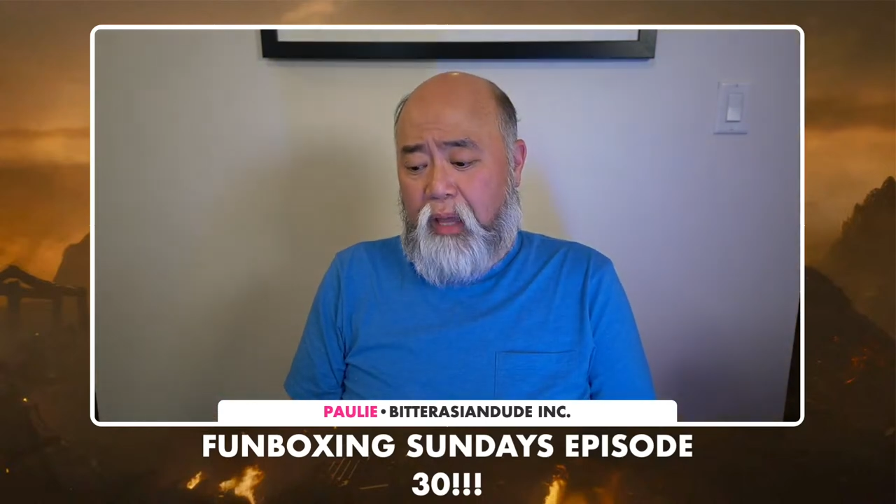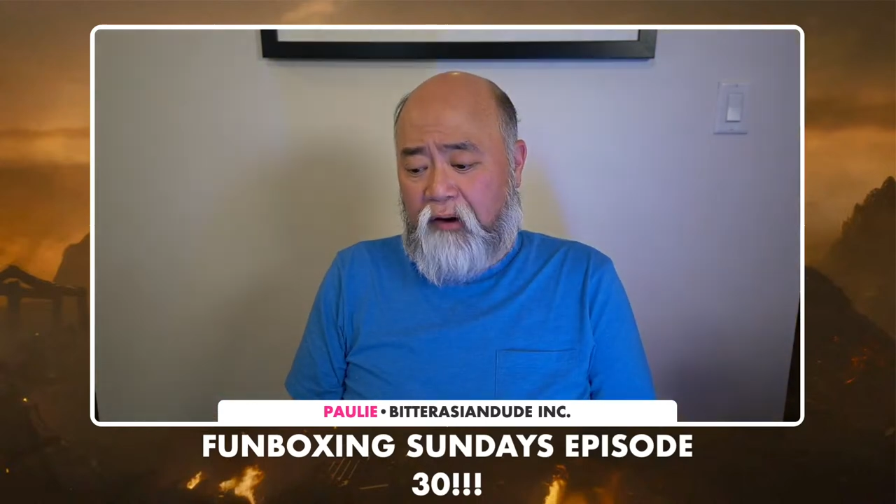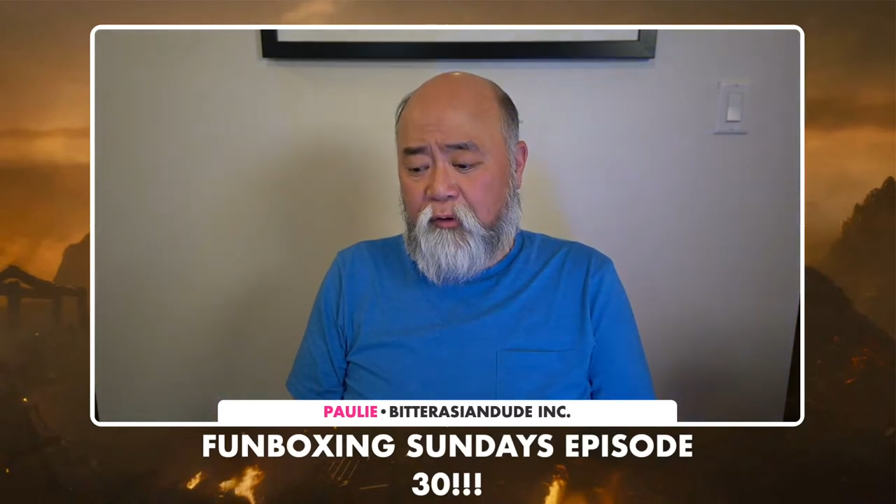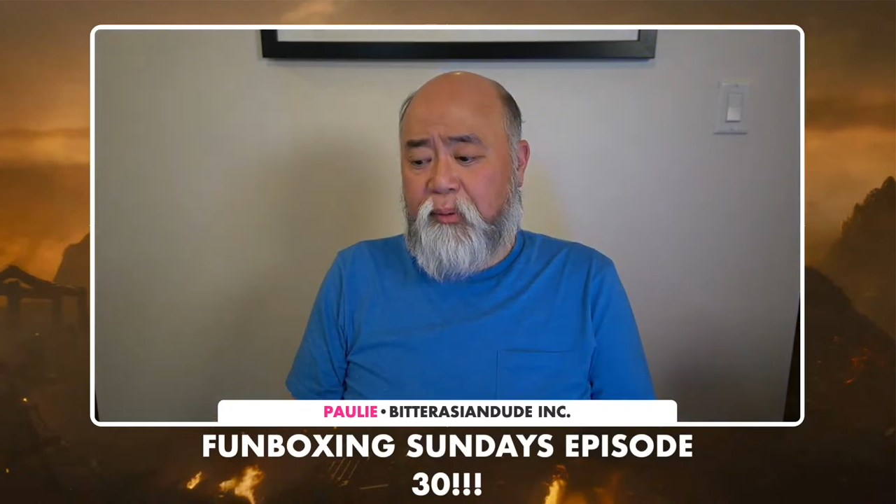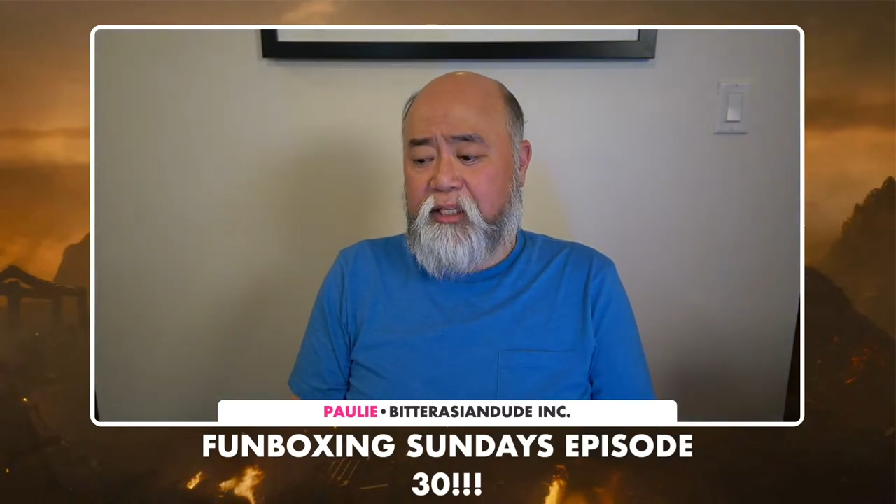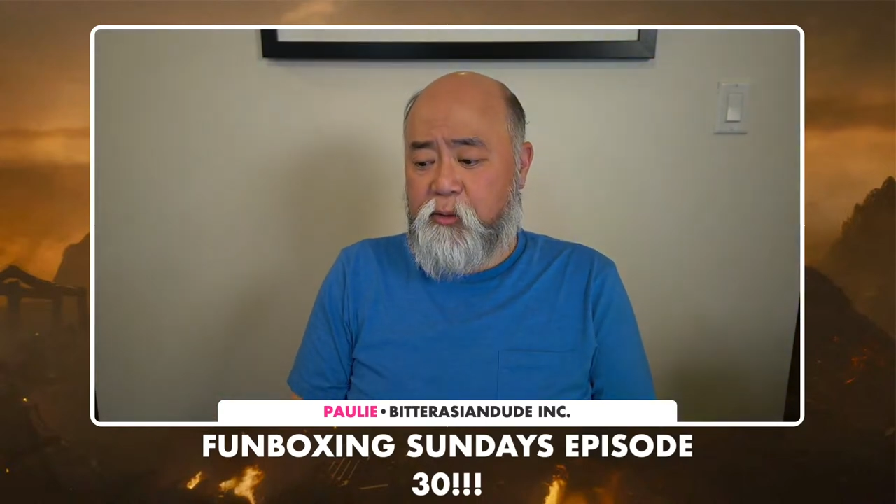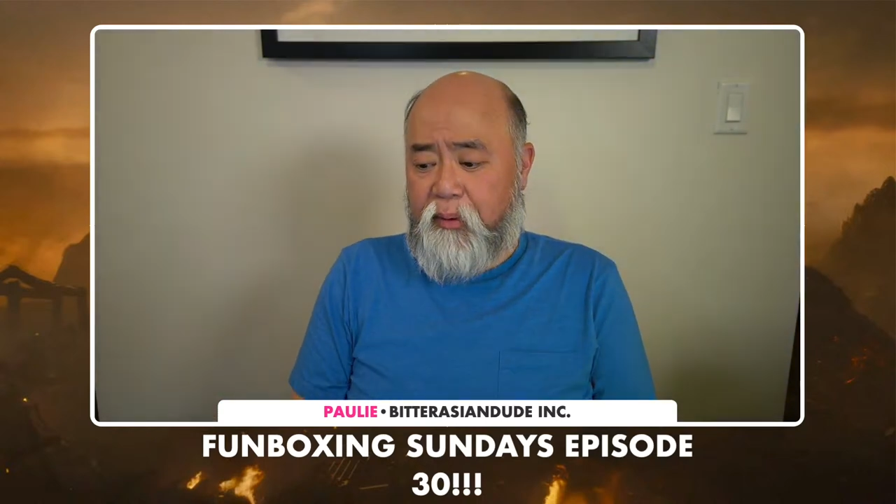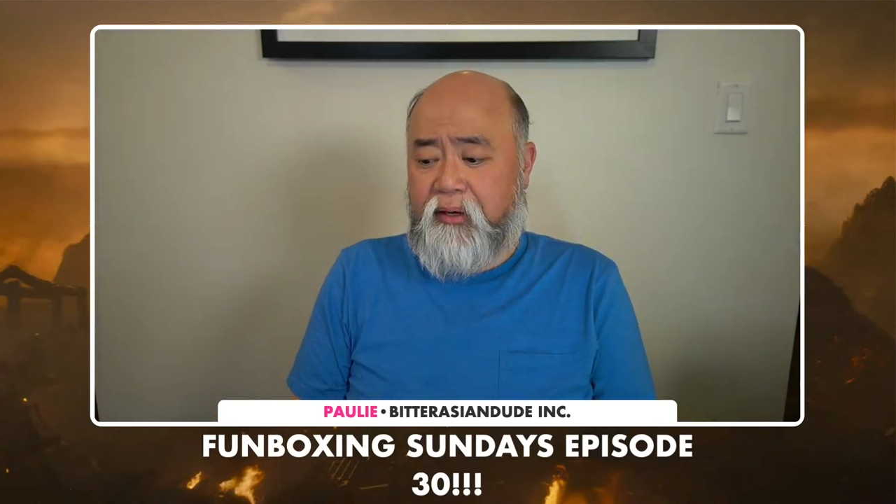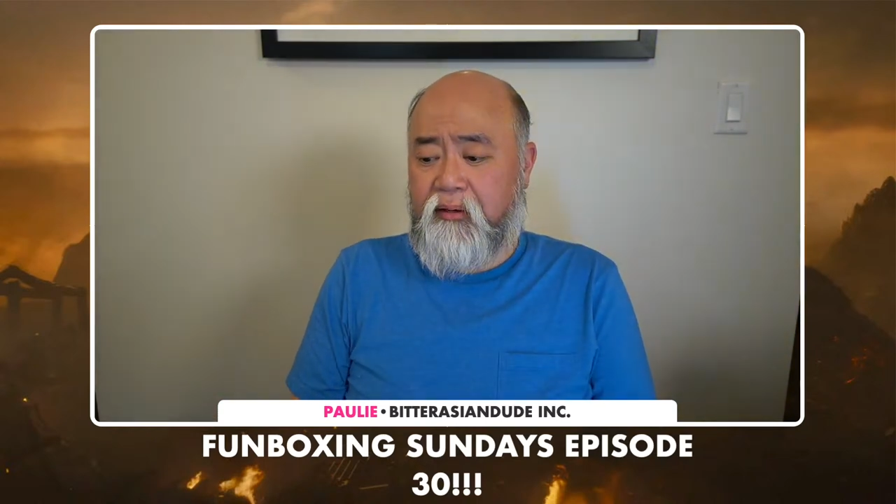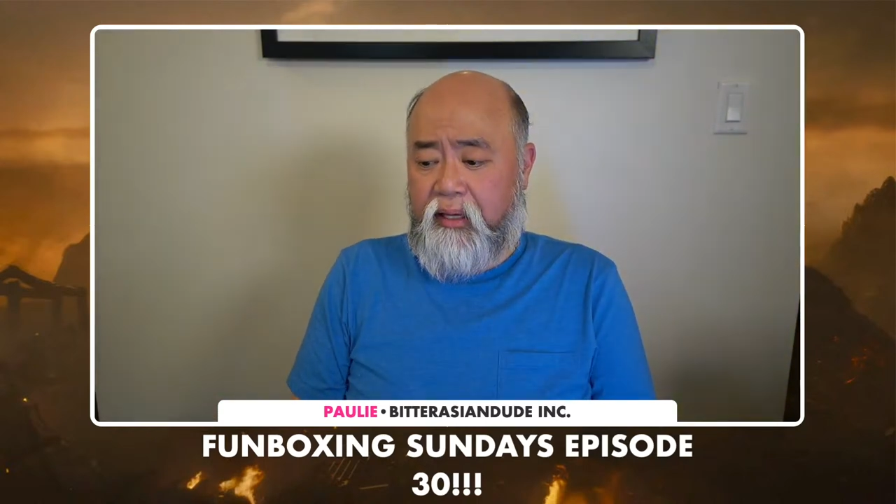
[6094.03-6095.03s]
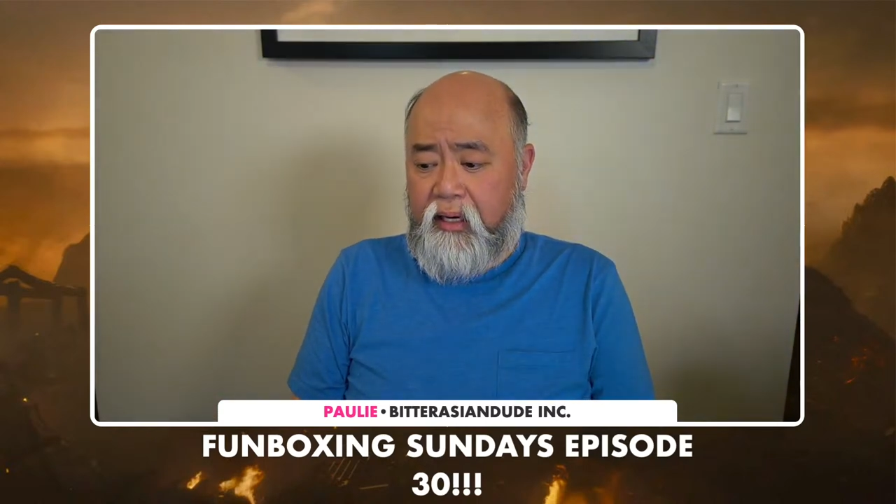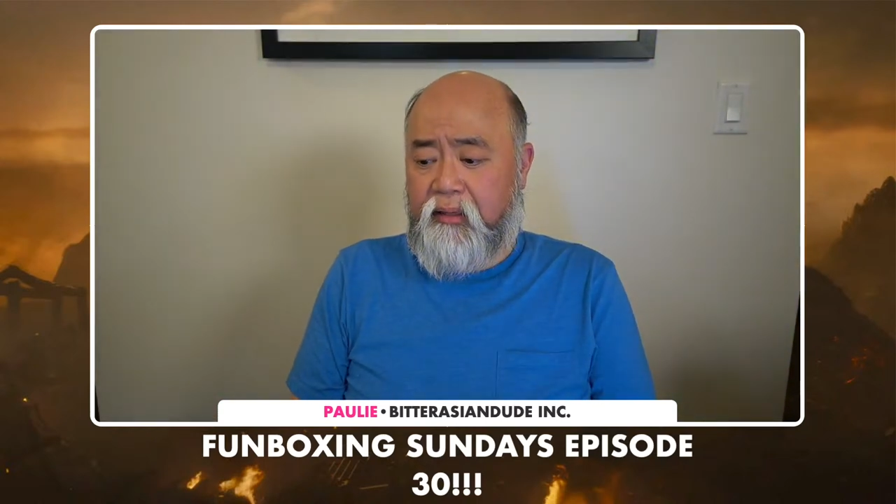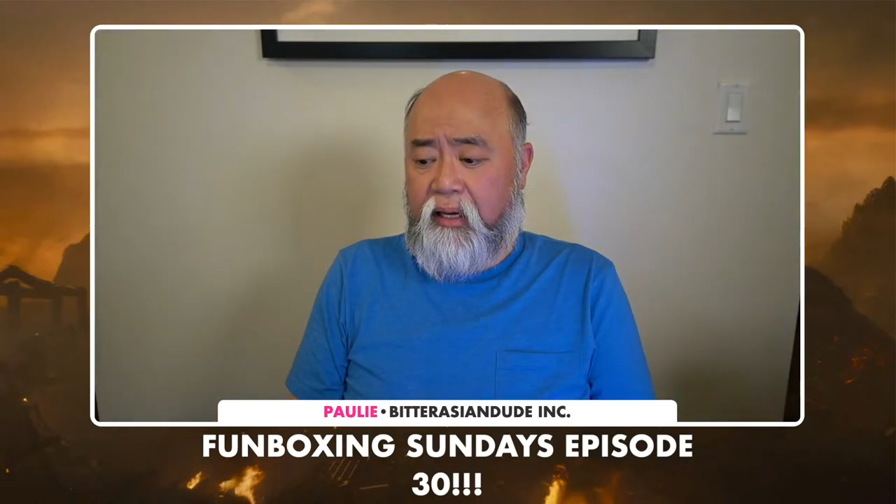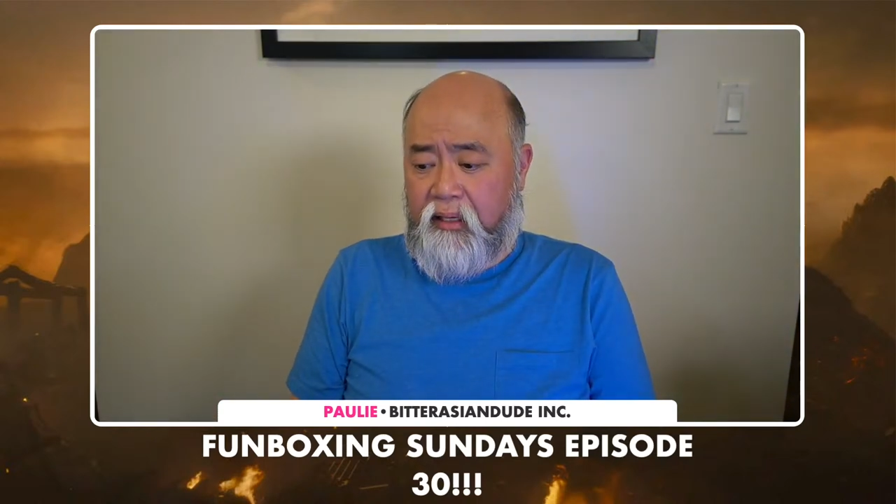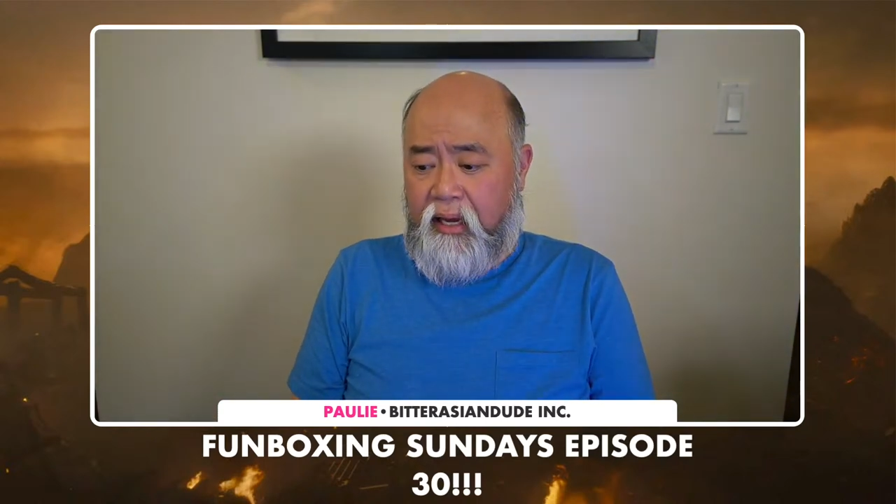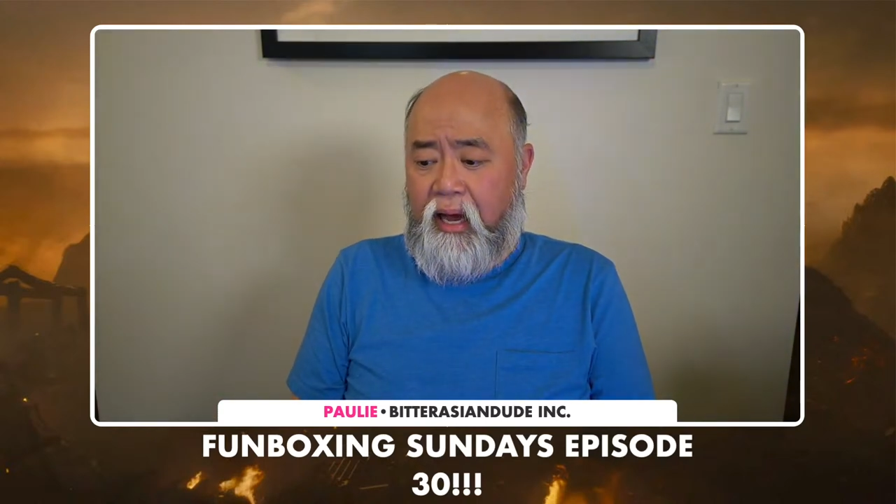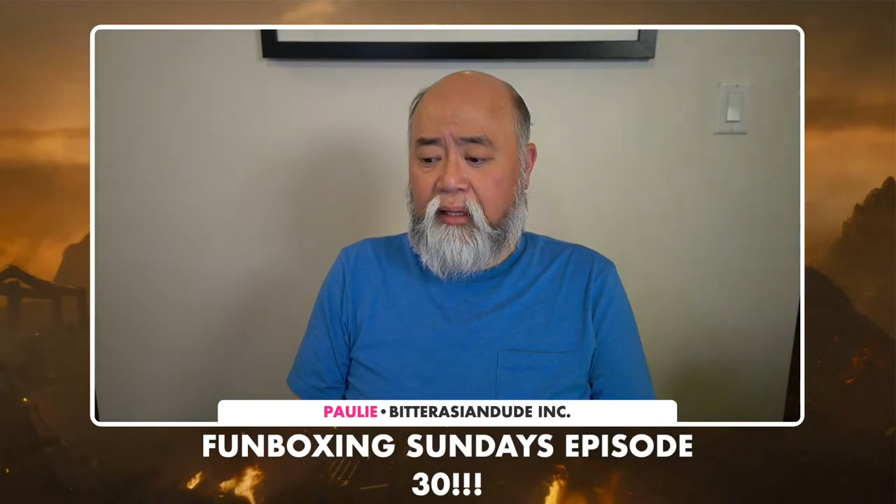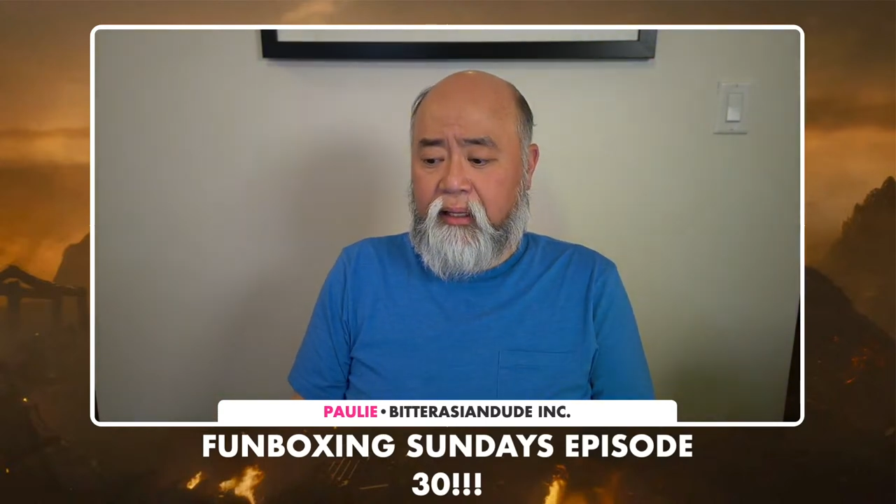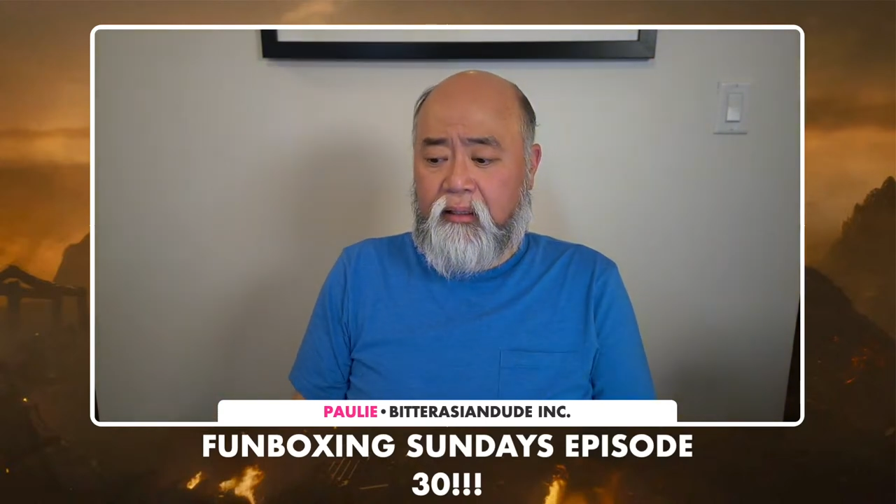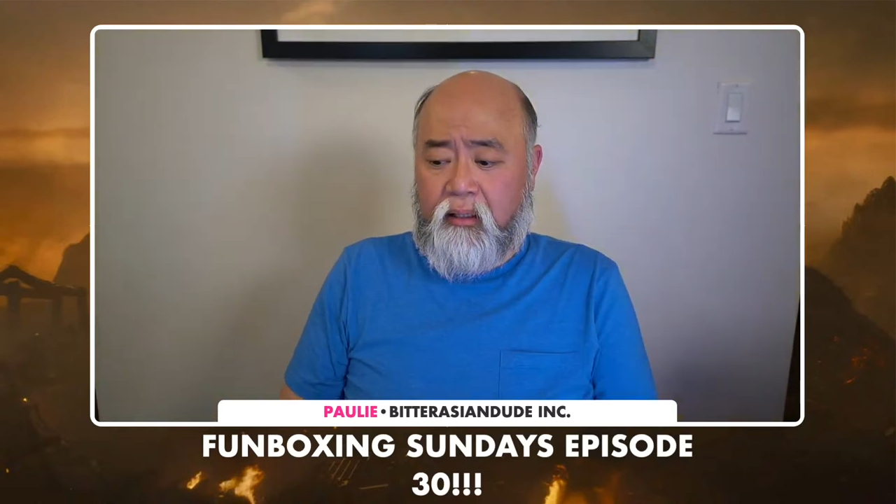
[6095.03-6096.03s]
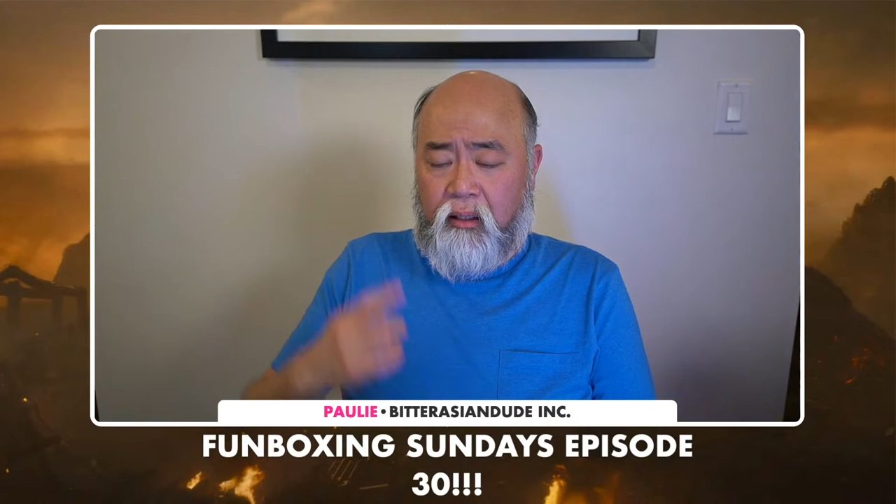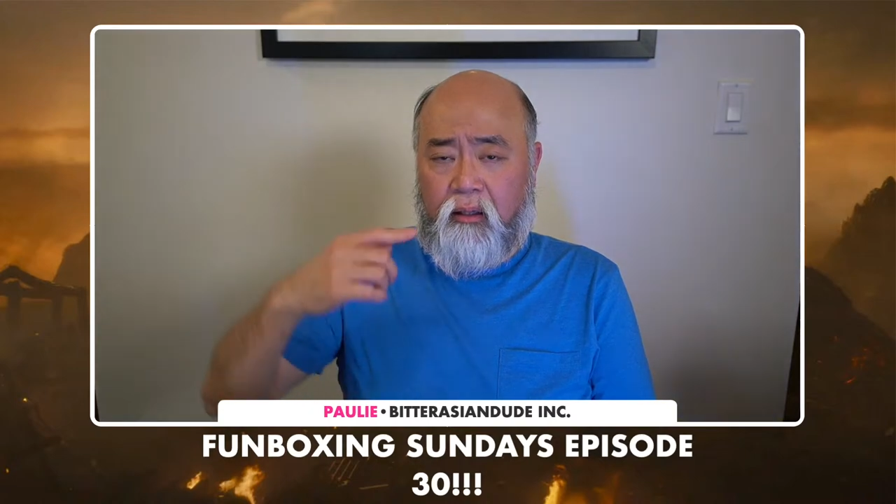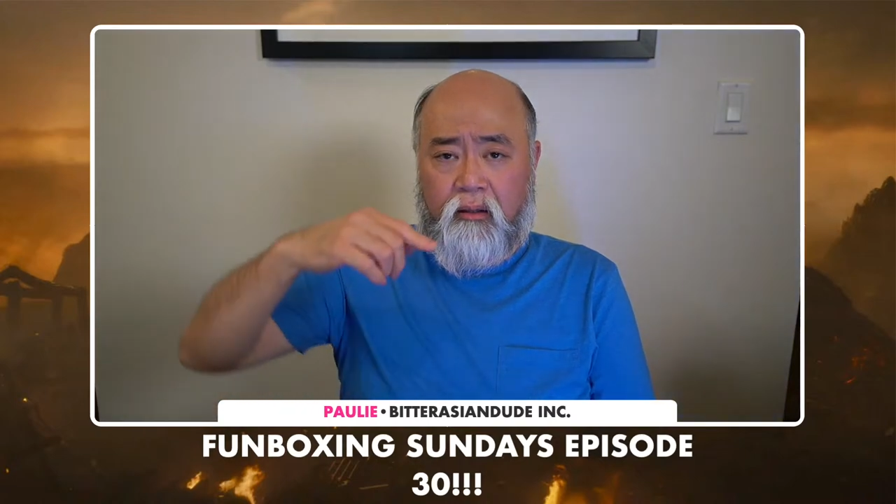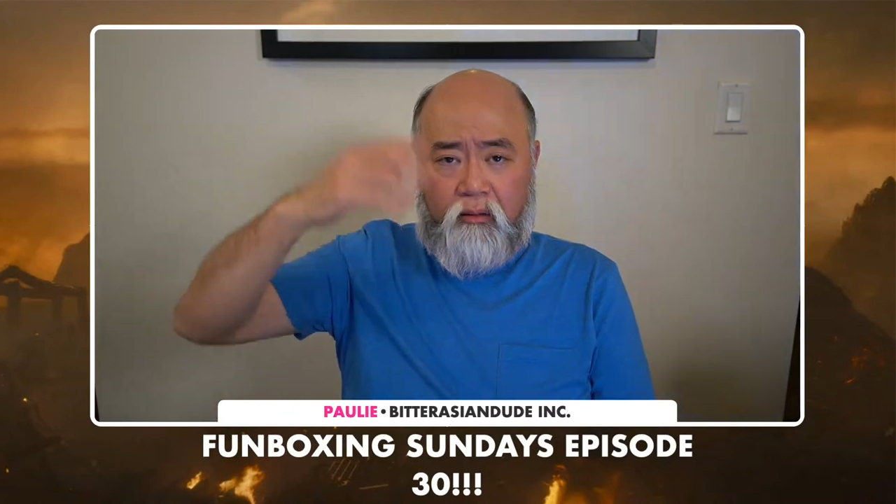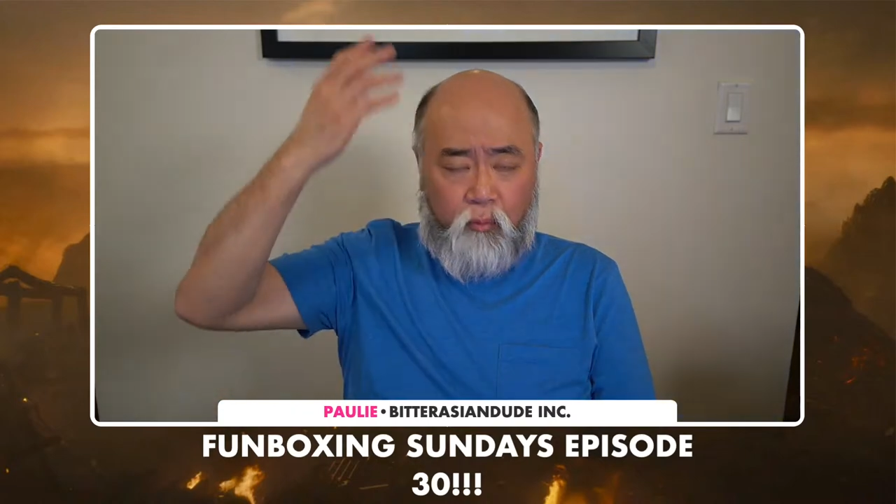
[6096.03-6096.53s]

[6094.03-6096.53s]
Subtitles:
Everybody's speculating that, yeah, that little,